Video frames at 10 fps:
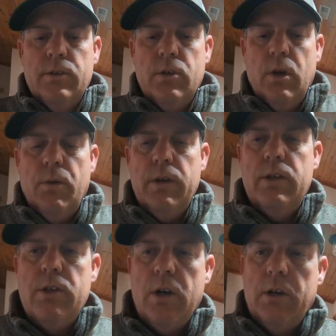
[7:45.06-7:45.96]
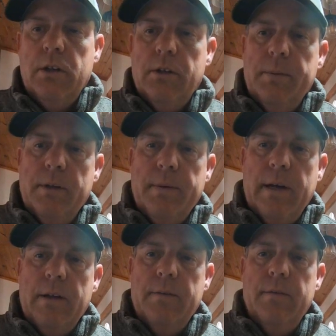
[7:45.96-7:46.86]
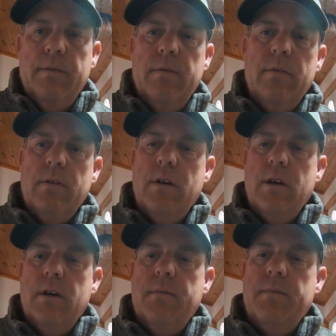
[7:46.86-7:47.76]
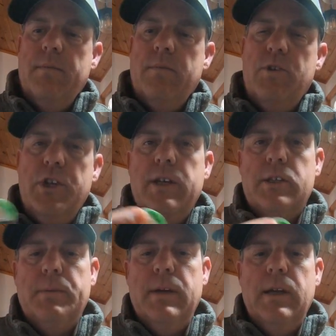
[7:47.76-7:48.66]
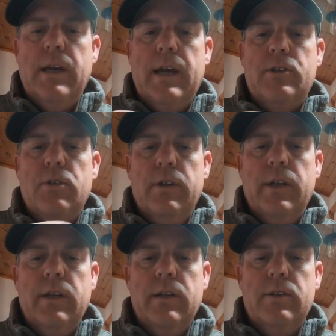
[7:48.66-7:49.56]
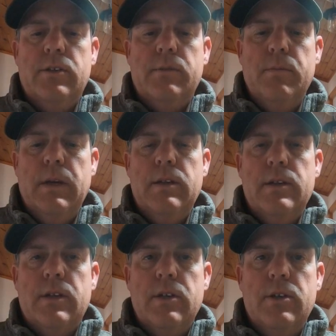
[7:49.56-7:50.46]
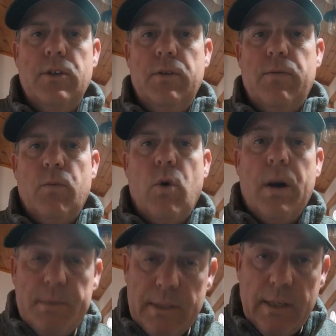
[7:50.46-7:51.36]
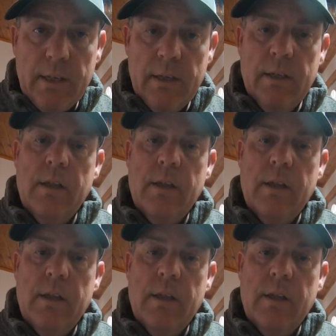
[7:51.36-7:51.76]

So I wanted to talk a little bit about GSP actually is being discontinued from Wapsi.